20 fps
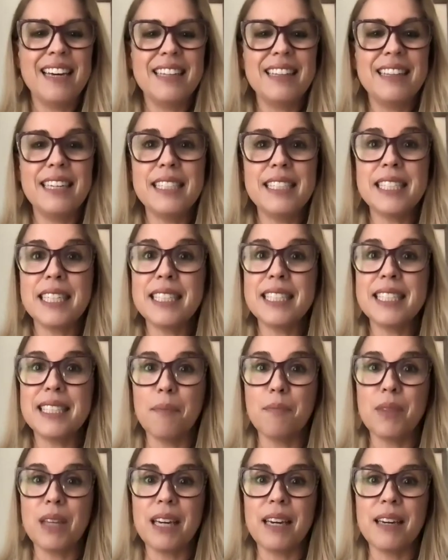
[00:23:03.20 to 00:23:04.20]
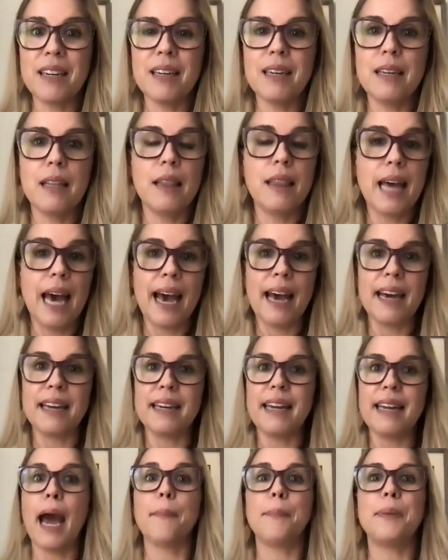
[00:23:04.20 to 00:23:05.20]
This is something
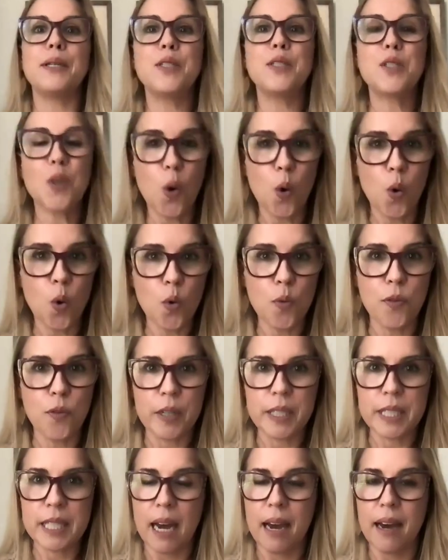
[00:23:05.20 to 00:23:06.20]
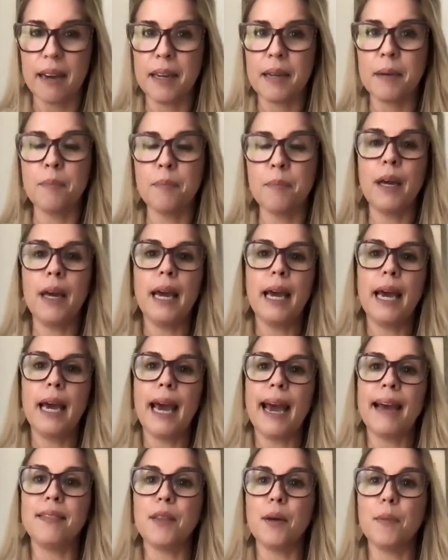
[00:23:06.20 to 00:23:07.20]
that happens over time,
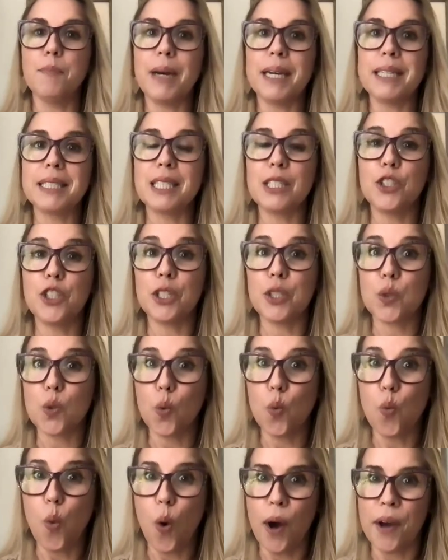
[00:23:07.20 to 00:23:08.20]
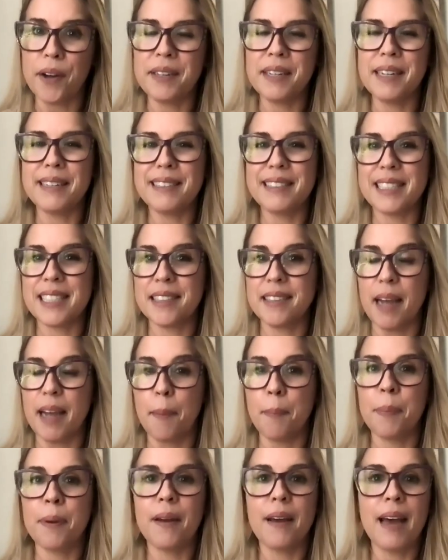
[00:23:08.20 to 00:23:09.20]
and the message is one
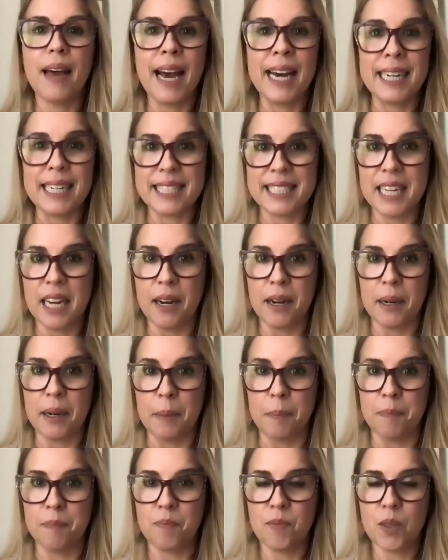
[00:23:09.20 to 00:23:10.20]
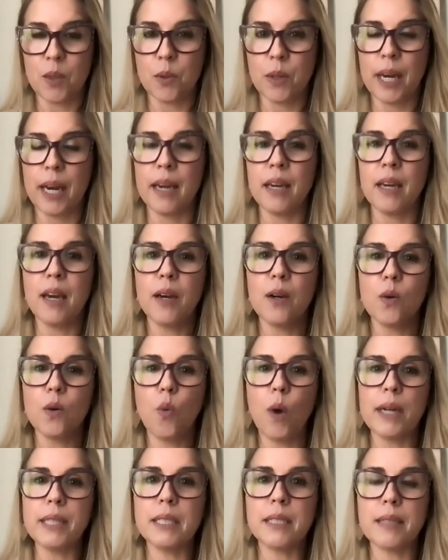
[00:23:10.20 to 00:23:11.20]
step at a time. Okay,
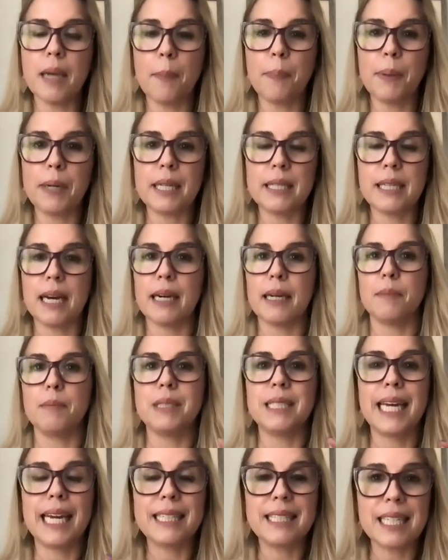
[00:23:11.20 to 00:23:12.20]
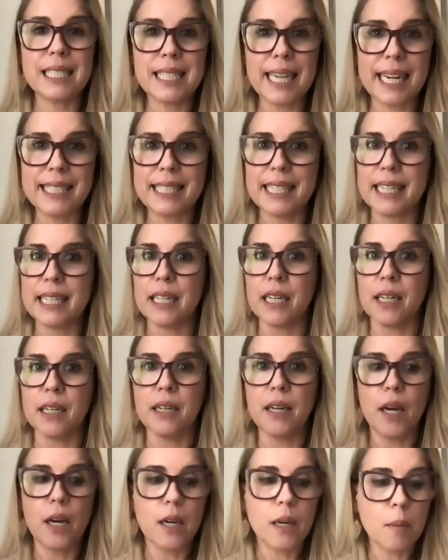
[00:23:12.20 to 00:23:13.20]
one step at a time. Take this
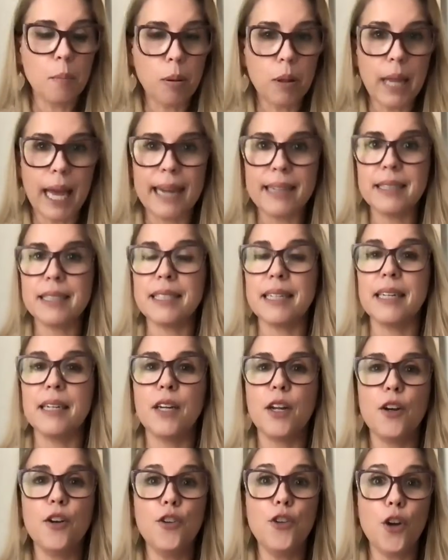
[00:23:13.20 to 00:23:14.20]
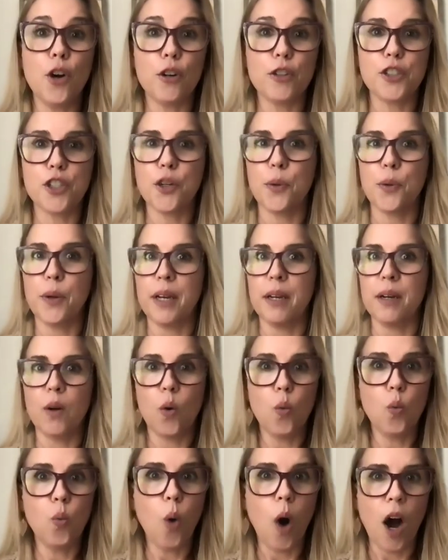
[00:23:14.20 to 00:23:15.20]
idea, plant it, nurture it,
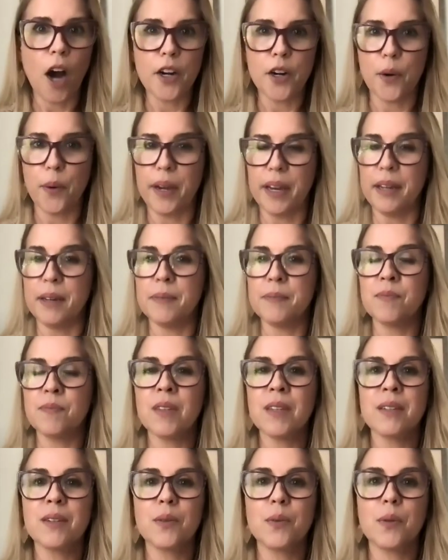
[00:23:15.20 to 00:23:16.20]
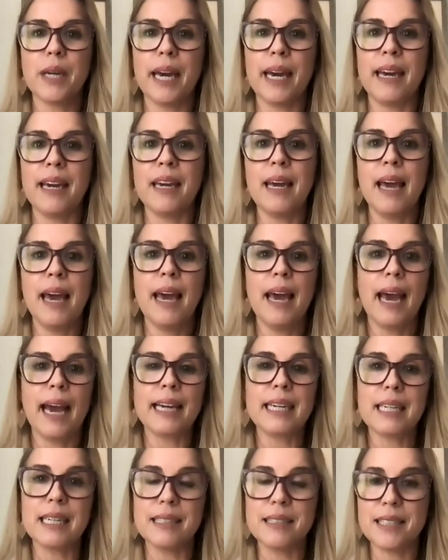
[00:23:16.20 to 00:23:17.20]
water it, okay,
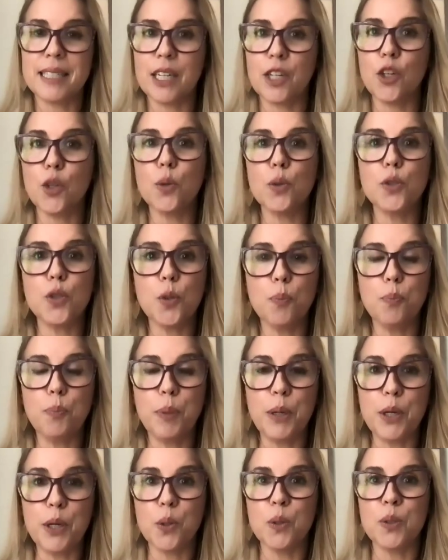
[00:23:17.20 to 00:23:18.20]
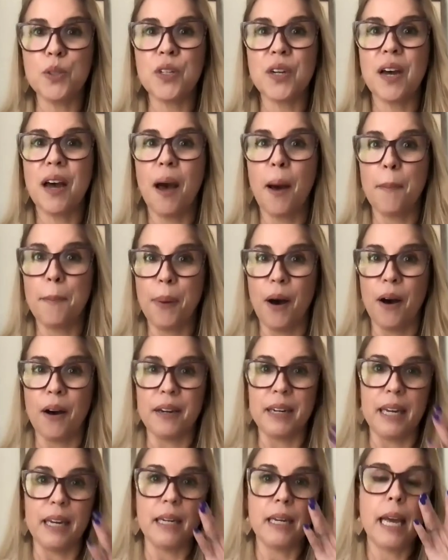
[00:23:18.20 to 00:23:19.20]
and continue to build
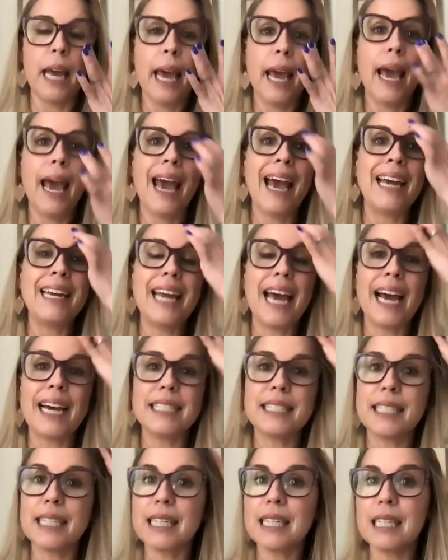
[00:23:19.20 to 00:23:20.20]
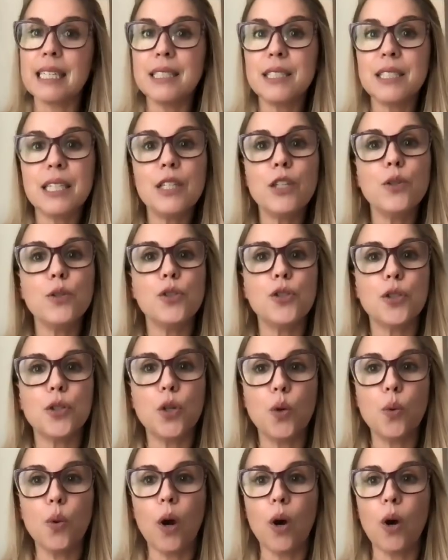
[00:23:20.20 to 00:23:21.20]
upon it. And as it continues to
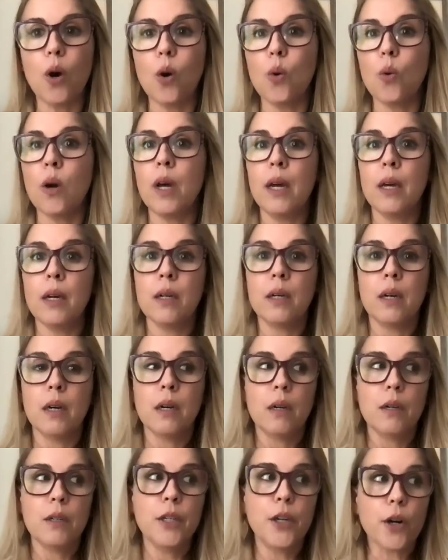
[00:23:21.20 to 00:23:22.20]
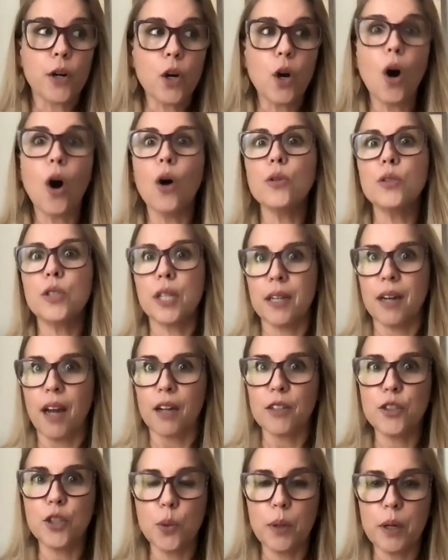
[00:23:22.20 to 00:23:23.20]
grow, you're called to
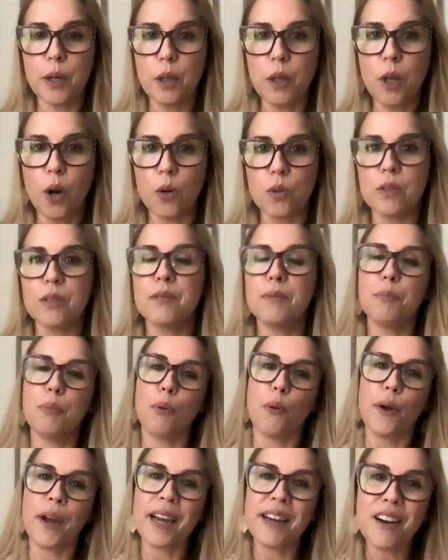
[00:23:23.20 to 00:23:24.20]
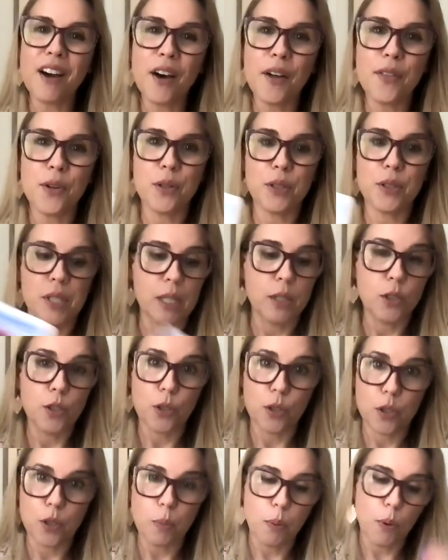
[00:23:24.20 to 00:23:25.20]
not do it alone. Bring others in
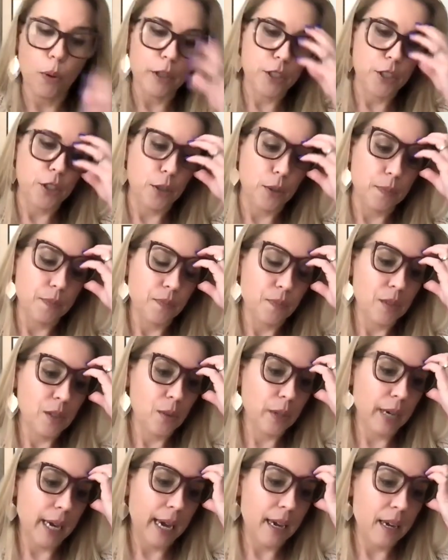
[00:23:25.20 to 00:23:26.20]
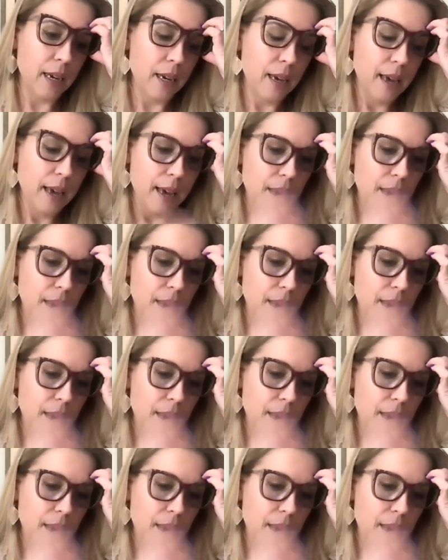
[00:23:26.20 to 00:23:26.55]
to support you, okay?